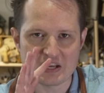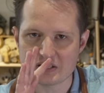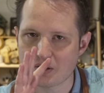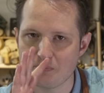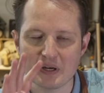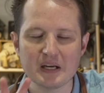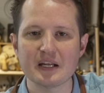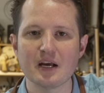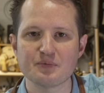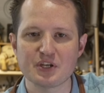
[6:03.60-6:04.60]
it's
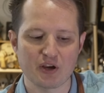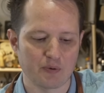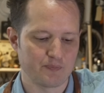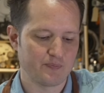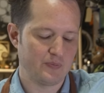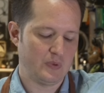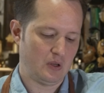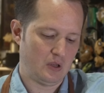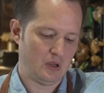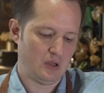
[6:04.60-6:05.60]
completely up to you.
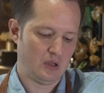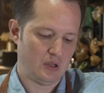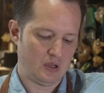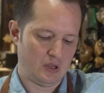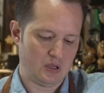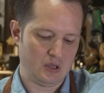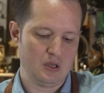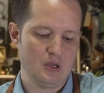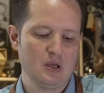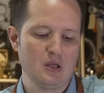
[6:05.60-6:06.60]

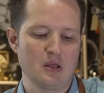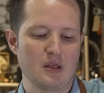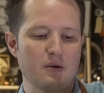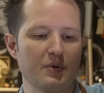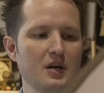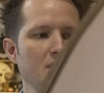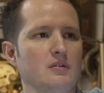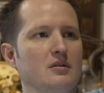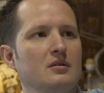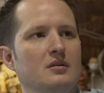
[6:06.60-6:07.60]
There we go.
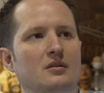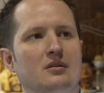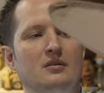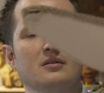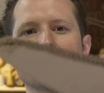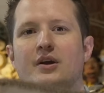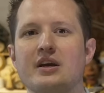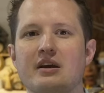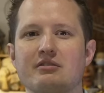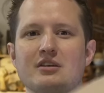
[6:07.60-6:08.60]
So
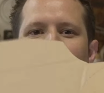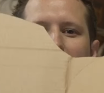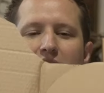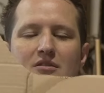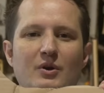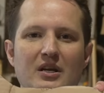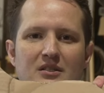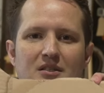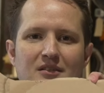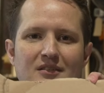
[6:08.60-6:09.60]
here is our dragon
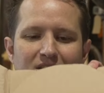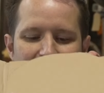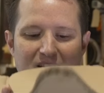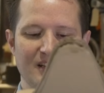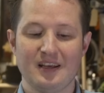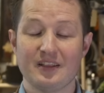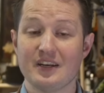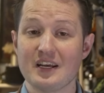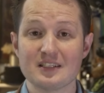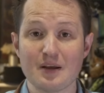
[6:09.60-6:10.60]
things. The
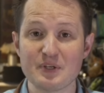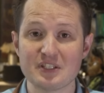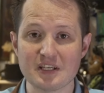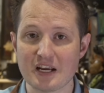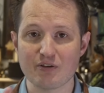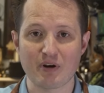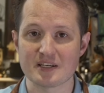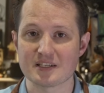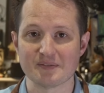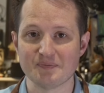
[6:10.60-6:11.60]
next step is to decorate
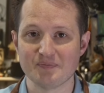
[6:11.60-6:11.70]
it,